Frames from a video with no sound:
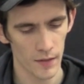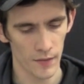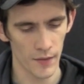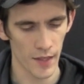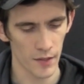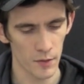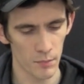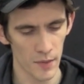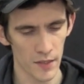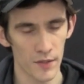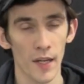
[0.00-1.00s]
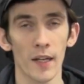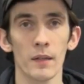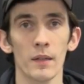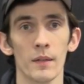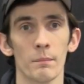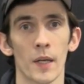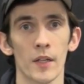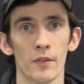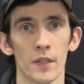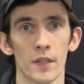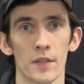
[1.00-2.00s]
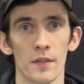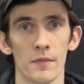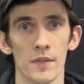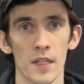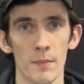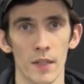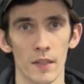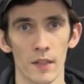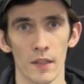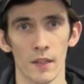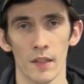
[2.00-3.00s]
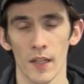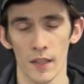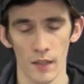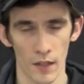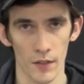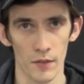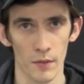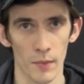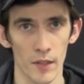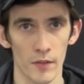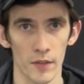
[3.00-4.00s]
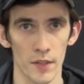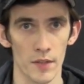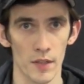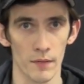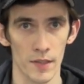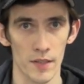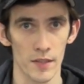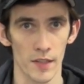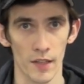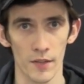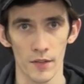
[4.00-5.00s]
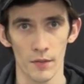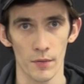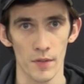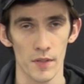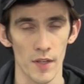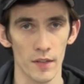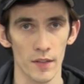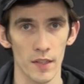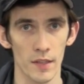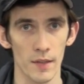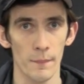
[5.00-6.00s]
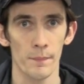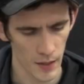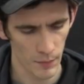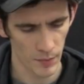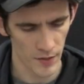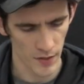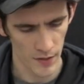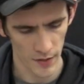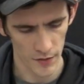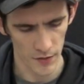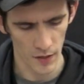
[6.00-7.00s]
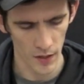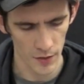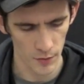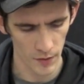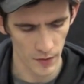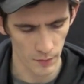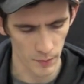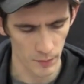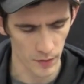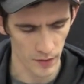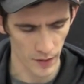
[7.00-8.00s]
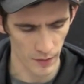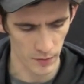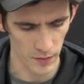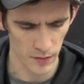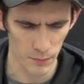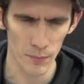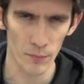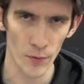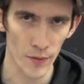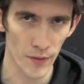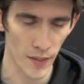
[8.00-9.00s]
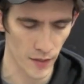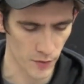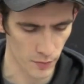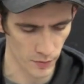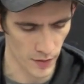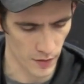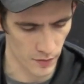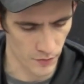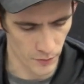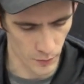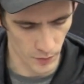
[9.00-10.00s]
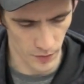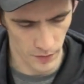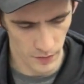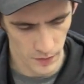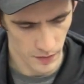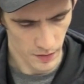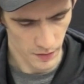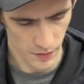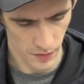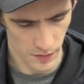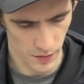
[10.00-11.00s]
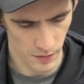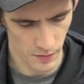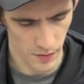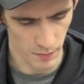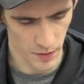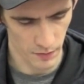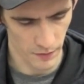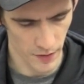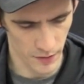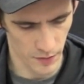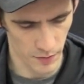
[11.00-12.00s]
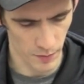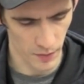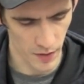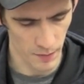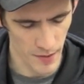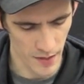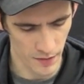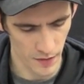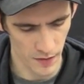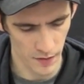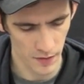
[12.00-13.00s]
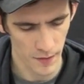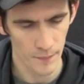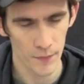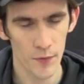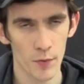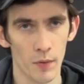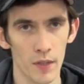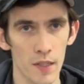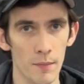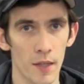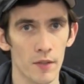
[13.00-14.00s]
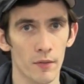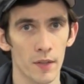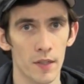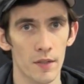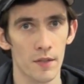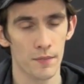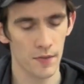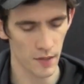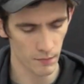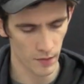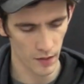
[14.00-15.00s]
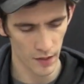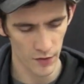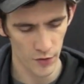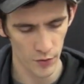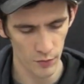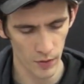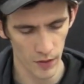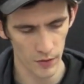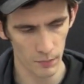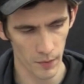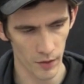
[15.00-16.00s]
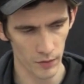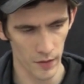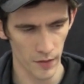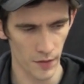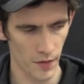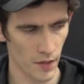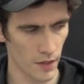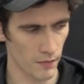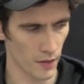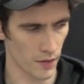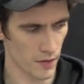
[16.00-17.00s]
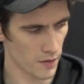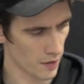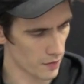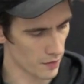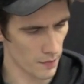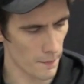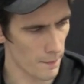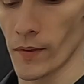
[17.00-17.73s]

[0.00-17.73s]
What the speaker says: That could be 10 microliters of semen and 100 microliters of extender or saline. But since that's 100 and we want to have a little bit more than that to allow for such small values, we're going to make this 20 microliters of semen and 200 microliters of our extender.